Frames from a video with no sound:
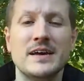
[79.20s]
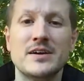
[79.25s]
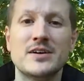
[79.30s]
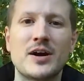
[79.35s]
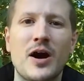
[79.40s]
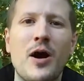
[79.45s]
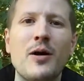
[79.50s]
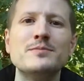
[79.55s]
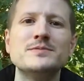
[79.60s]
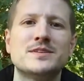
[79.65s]

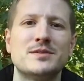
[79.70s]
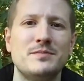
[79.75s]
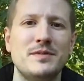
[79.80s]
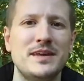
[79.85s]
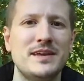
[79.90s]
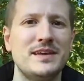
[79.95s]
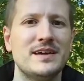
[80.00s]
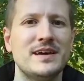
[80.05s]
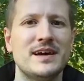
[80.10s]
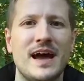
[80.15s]
come to
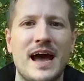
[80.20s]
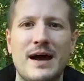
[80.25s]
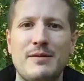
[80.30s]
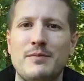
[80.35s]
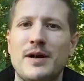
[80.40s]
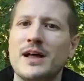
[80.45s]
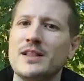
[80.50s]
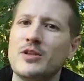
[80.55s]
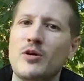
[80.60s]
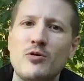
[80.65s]
me at
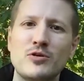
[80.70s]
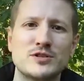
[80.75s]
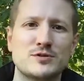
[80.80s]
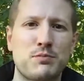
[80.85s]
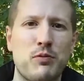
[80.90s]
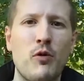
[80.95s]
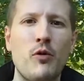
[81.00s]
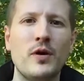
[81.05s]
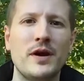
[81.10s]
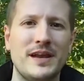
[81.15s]
my lowest
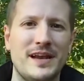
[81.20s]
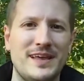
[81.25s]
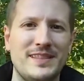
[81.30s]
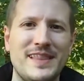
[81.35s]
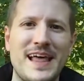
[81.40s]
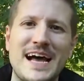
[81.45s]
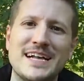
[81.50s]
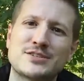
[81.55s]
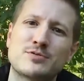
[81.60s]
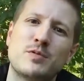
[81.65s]
point,
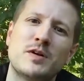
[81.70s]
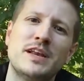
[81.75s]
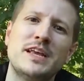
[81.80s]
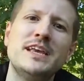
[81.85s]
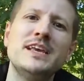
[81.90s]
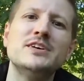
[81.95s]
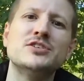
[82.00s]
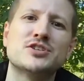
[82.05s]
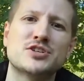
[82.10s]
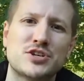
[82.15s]
and that's when
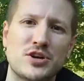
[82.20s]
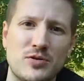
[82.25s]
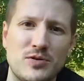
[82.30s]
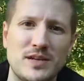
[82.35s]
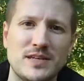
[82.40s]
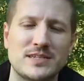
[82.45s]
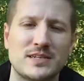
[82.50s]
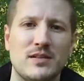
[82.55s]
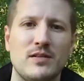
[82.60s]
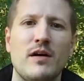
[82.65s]
he had shown
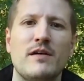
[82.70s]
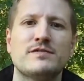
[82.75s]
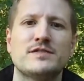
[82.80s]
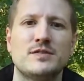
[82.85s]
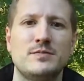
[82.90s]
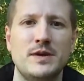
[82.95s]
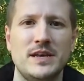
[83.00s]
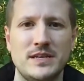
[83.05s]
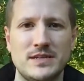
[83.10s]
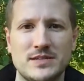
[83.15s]
his love
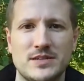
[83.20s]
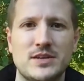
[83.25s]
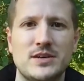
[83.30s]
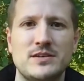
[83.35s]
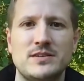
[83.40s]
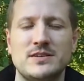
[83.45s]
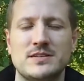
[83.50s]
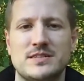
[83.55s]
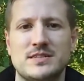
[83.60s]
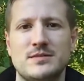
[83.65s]
to me and his
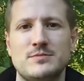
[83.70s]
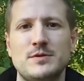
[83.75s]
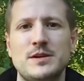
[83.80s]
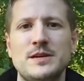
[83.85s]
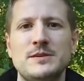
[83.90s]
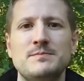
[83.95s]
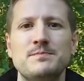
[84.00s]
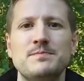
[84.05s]
goodness to me.